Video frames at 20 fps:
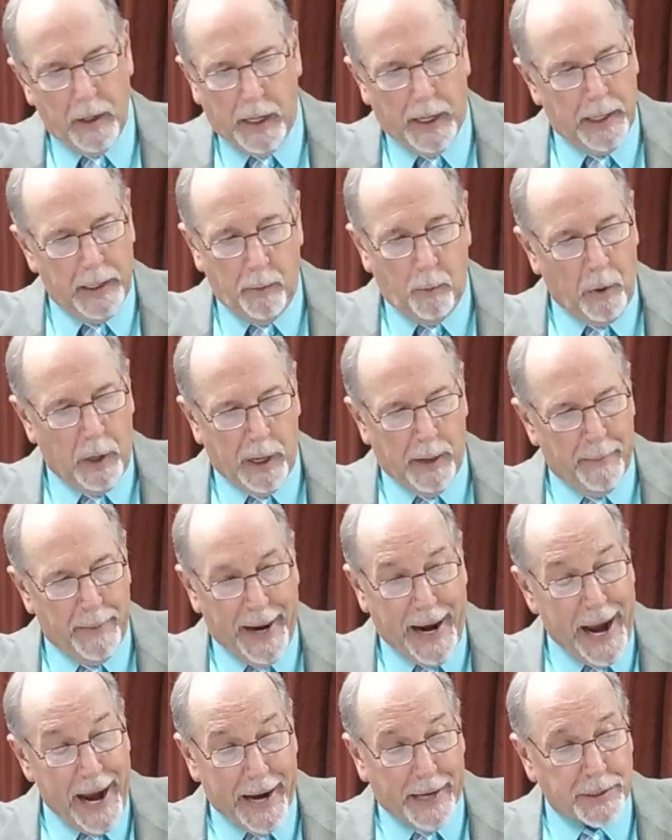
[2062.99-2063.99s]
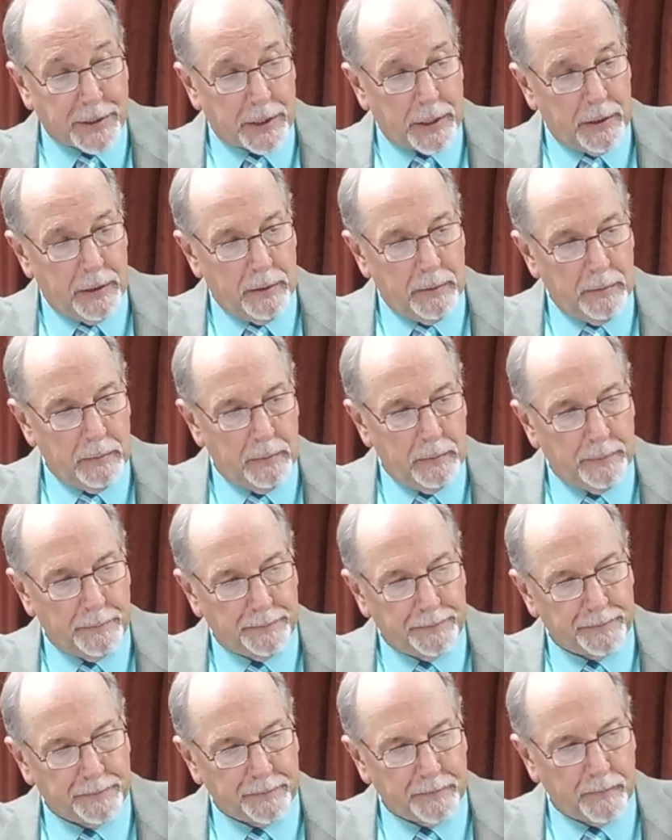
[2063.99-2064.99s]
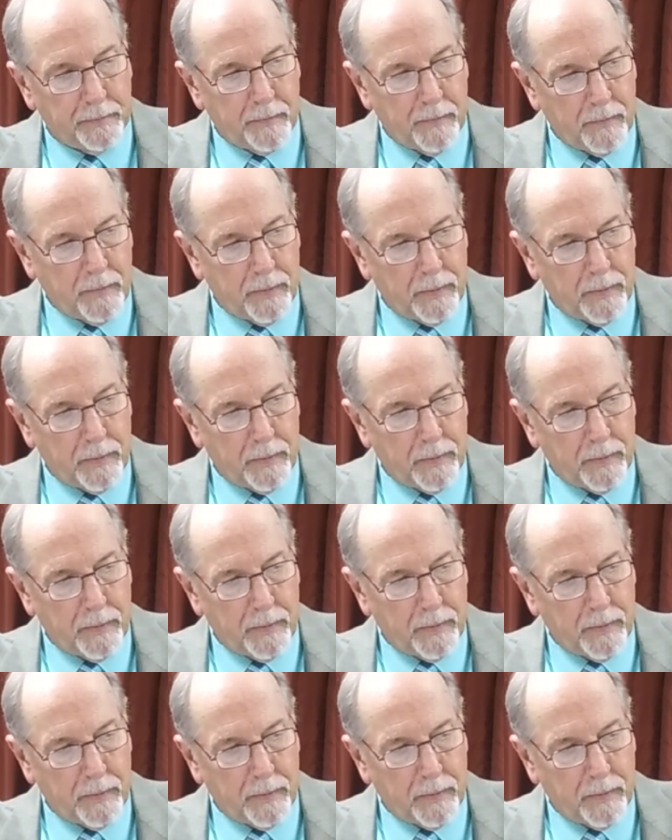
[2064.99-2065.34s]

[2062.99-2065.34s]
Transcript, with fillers: I didn't wear a mask. You're in trouble.